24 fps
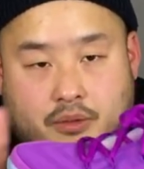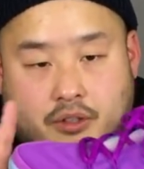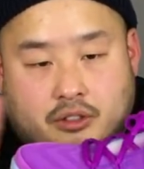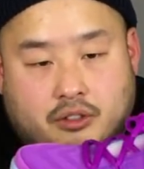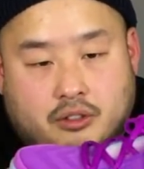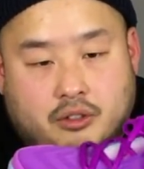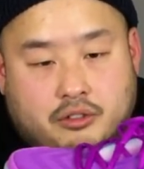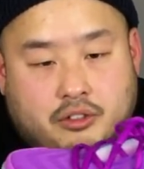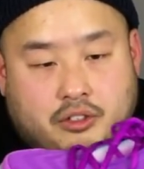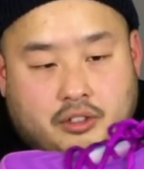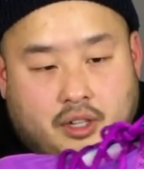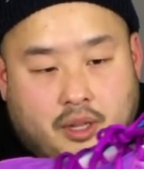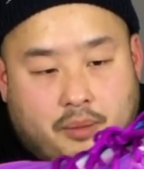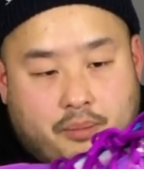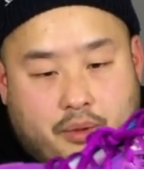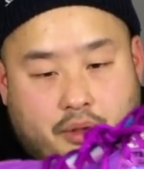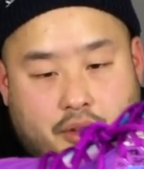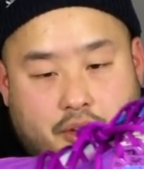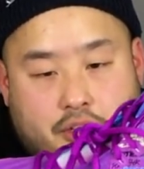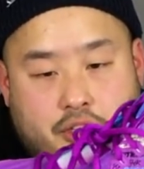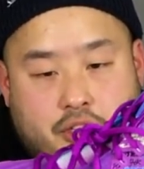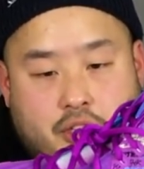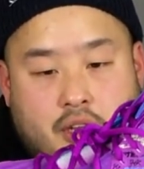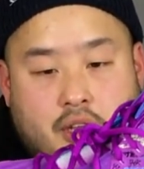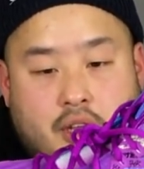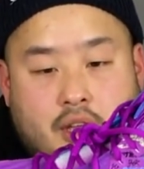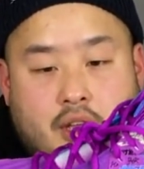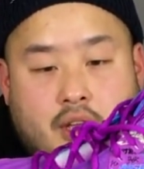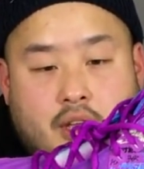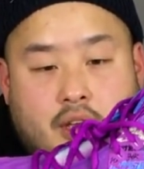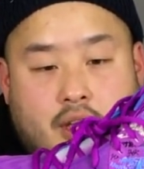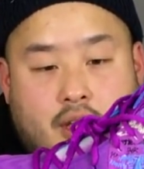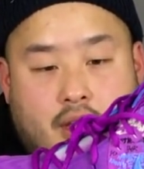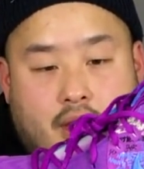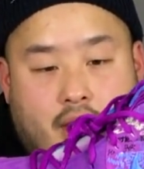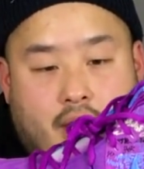There's no slippage,
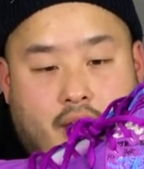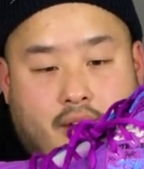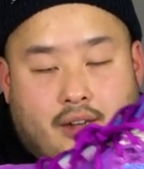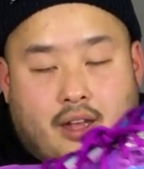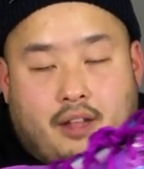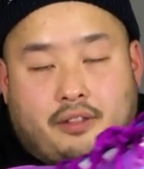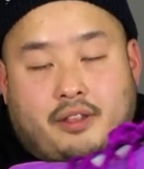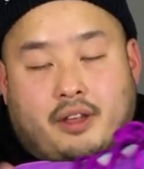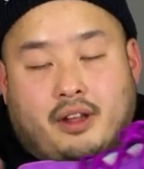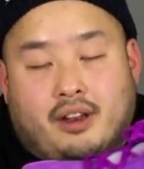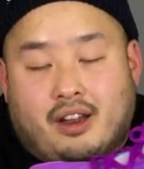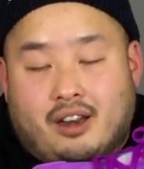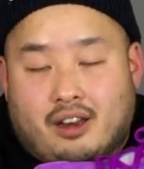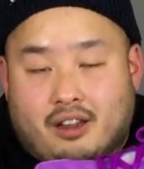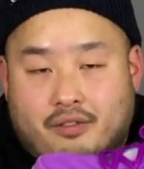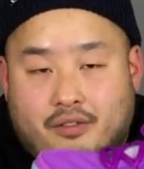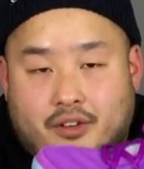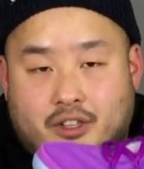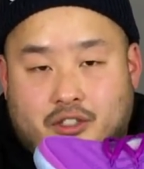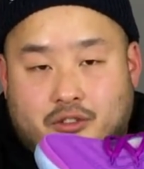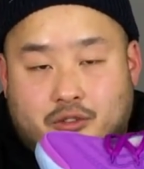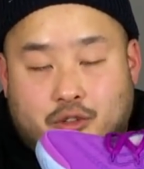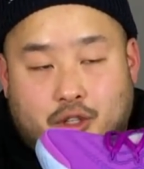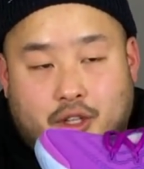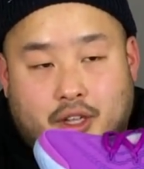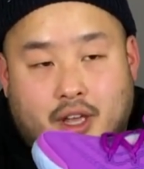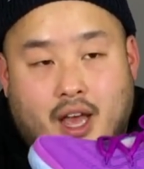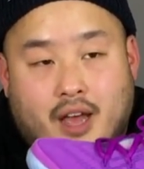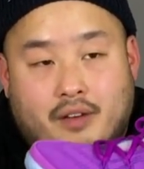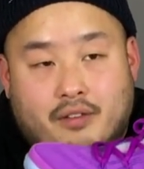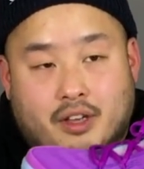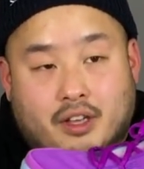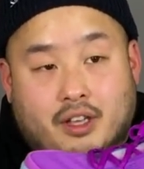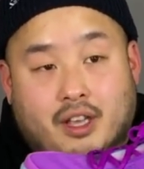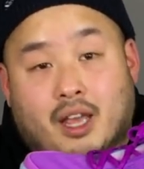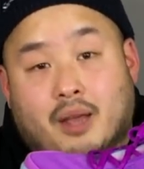and not that any of us really
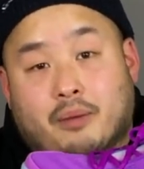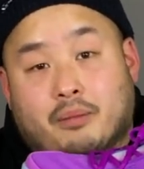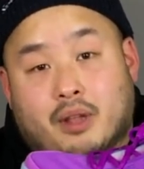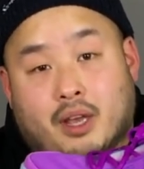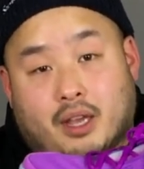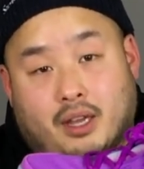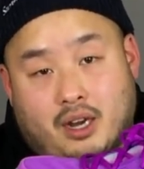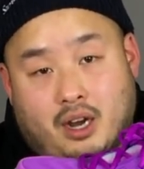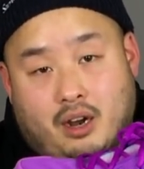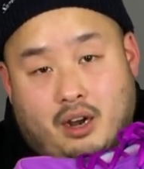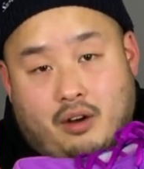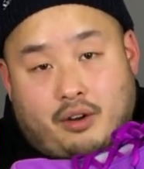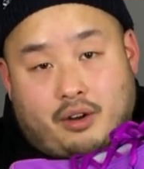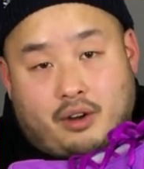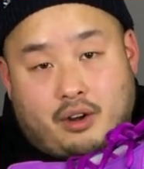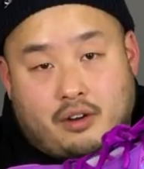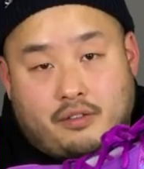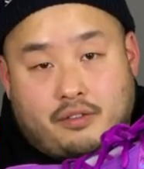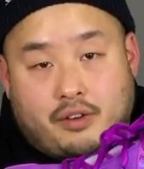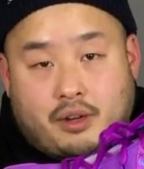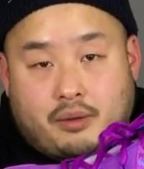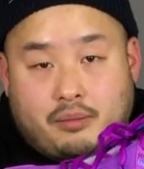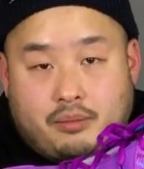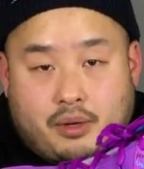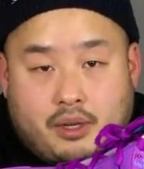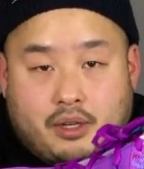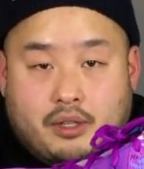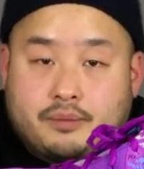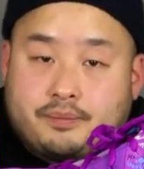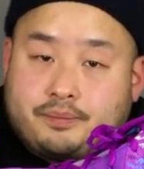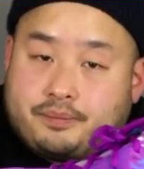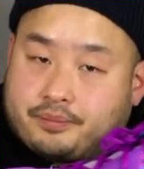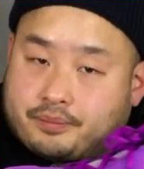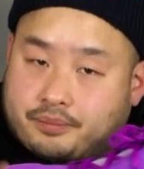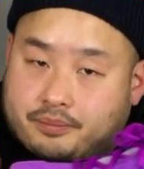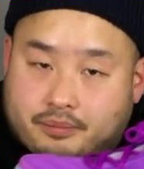have a game like Kyrie Irving, but
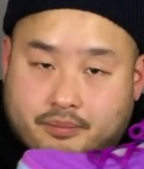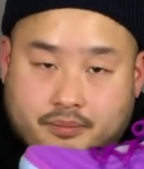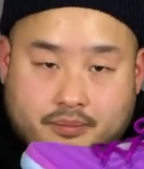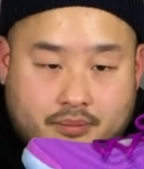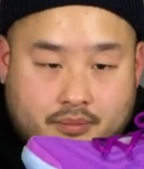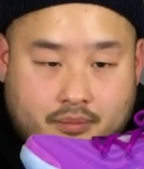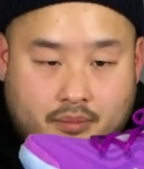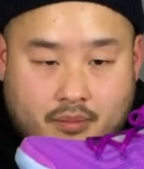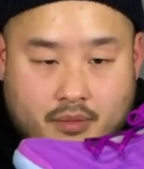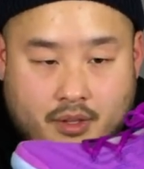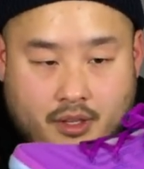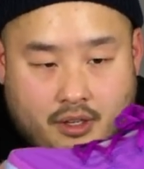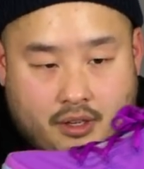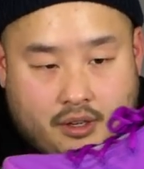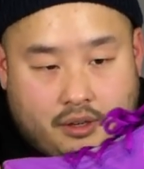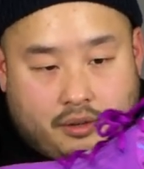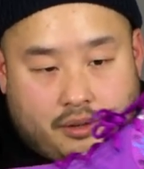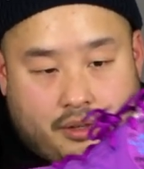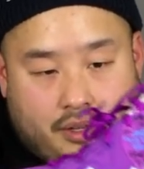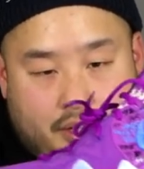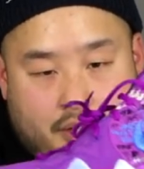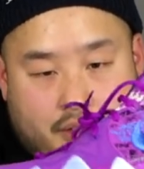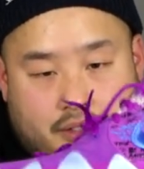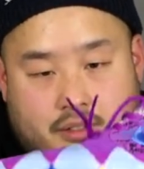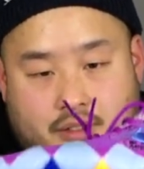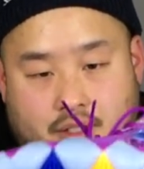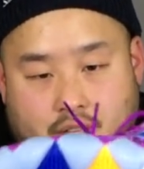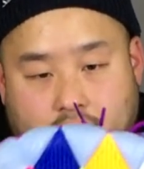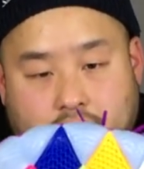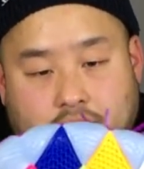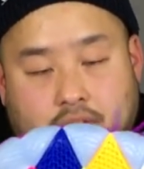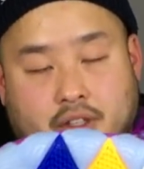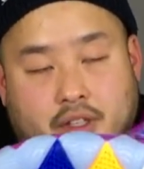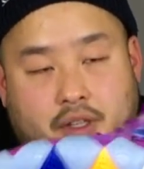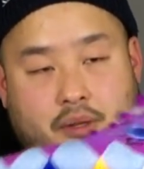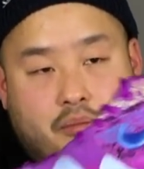it's
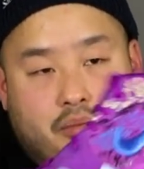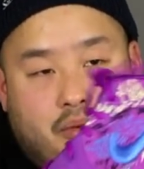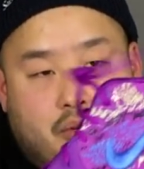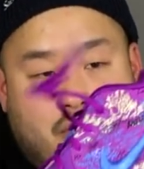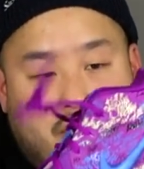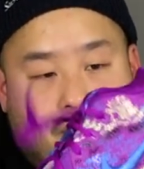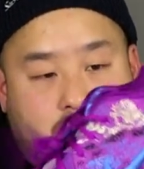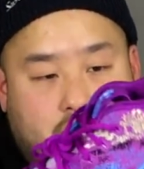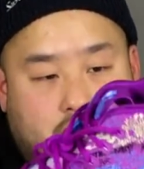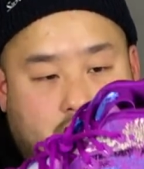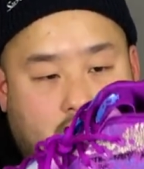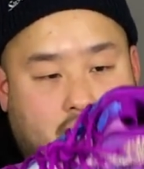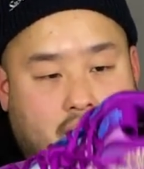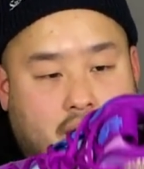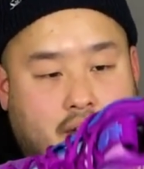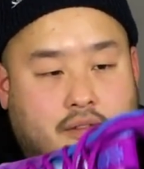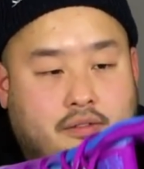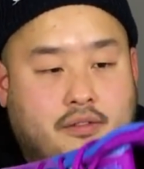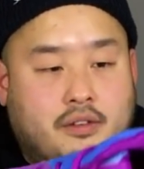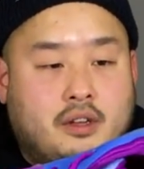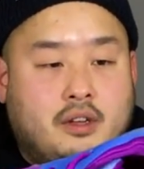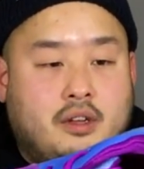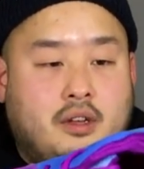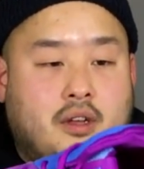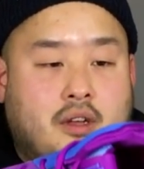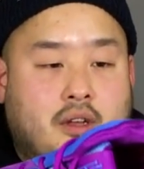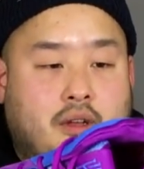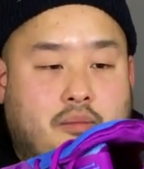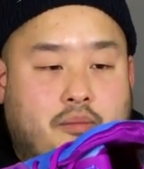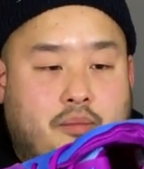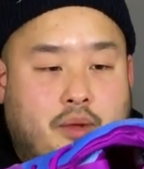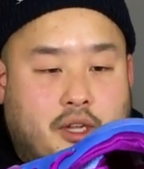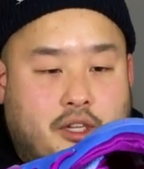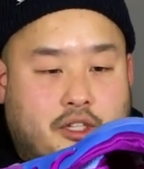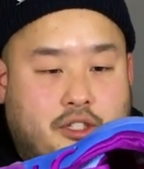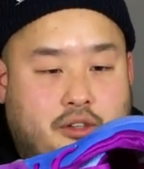definitely important to kind of
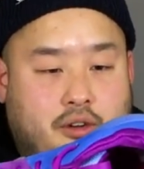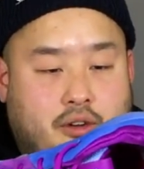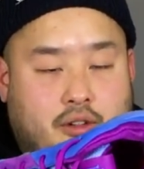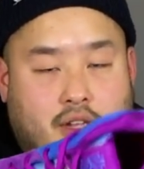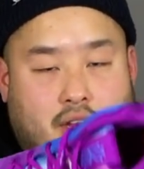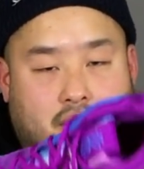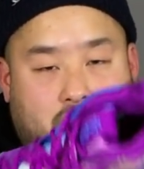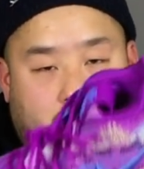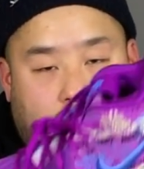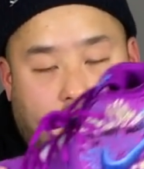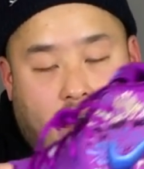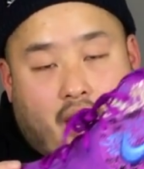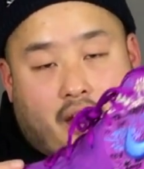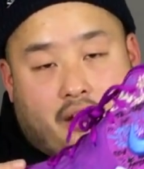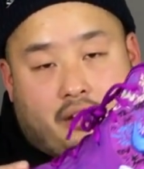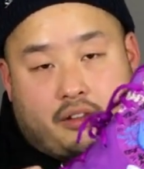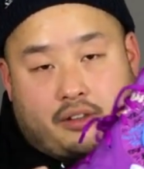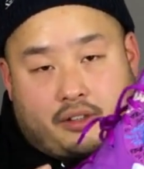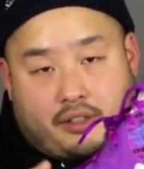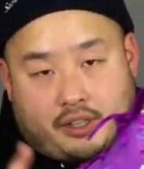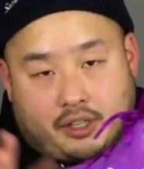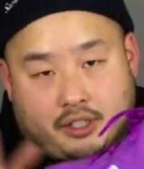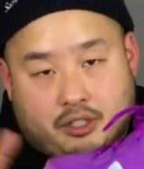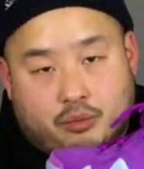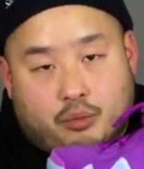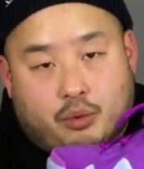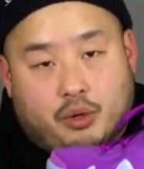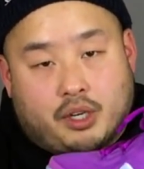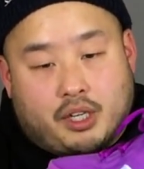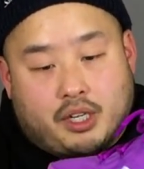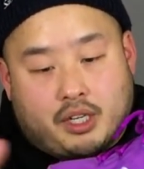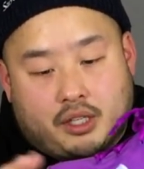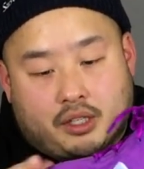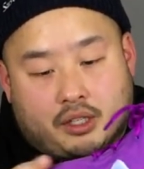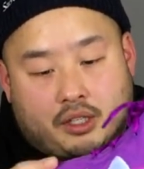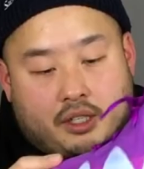make sure that the athlete gets what
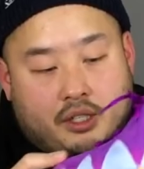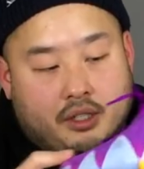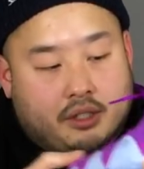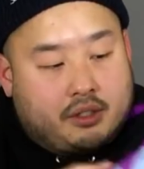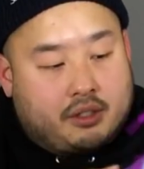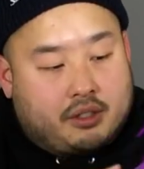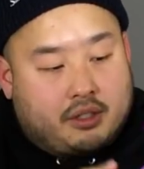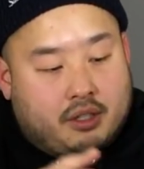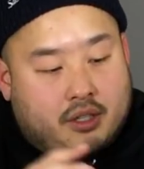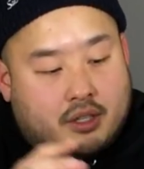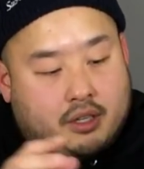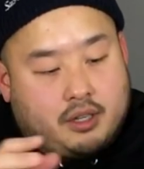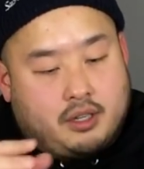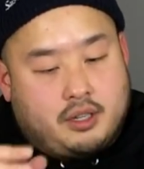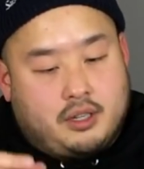he needs.